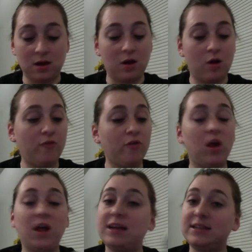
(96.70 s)
overall,
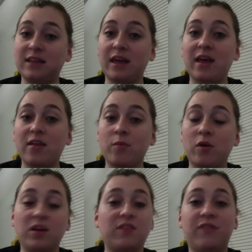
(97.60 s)
I did like how the
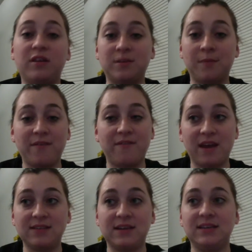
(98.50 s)
product felt on my
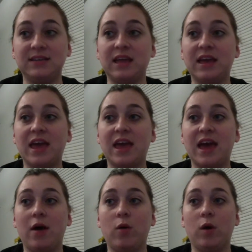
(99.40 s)
face. I did like
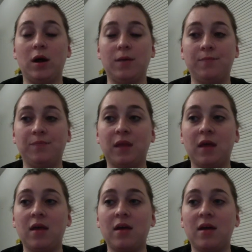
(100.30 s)
how um,
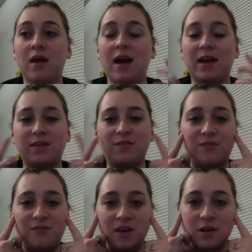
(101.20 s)
I could
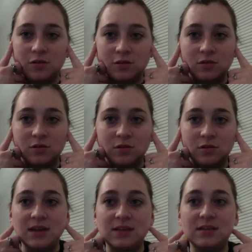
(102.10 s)
feel
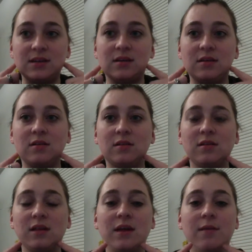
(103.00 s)
it
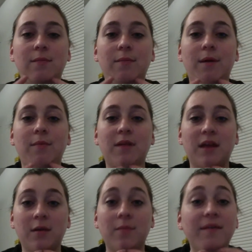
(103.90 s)
like
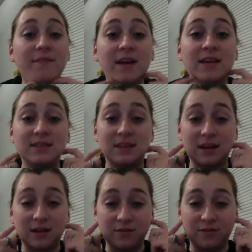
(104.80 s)
bubbling on my face and I
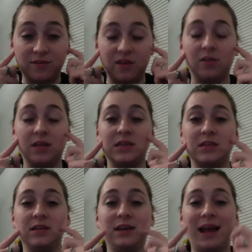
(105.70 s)
could feel like the
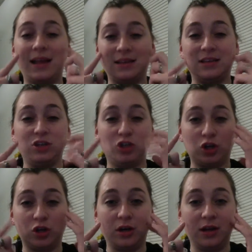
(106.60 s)
net like the
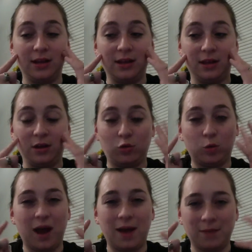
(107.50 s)
dirt and the
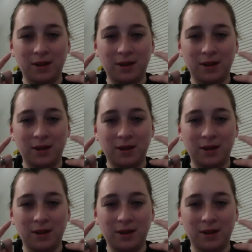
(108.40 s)
grime